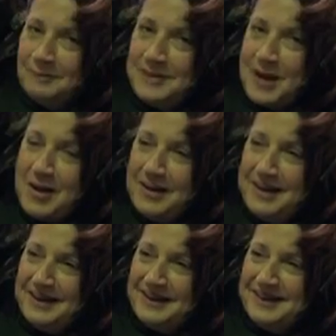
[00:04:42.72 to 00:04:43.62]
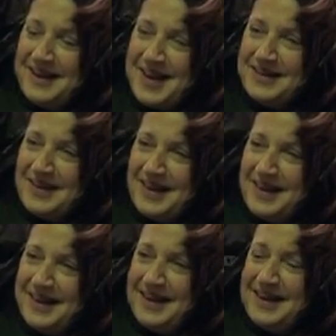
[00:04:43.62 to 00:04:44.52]
I want to do
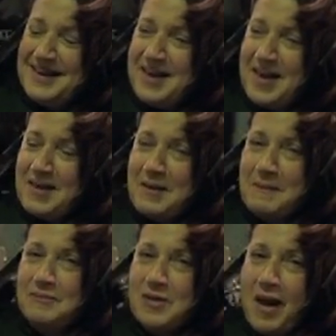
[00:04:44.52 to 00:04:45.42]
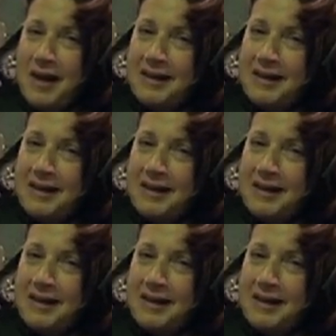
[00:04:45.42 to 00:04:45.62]
editorial work. I want to